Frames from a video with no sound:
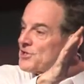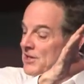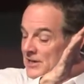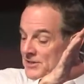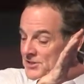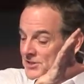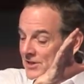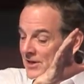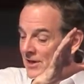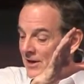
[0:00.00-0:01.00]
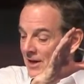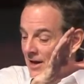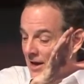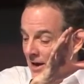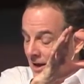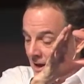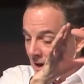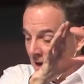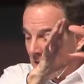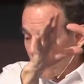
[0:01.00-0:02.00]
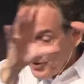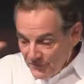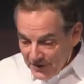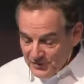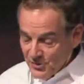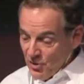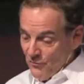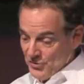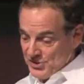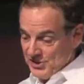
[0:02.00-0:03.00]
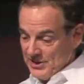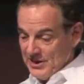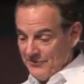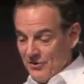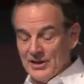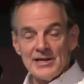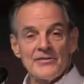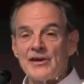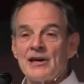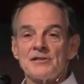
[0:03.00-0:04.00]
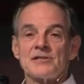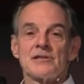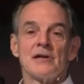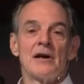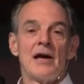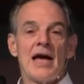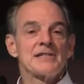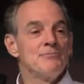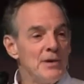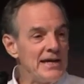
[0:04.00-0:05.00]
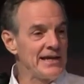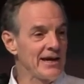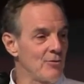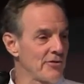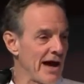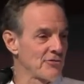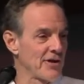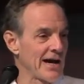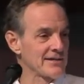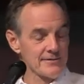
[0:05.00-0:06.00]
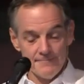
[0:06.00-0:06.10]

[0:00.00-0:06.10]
sins and win victory over sin and evil, and nothing else has meaning without that.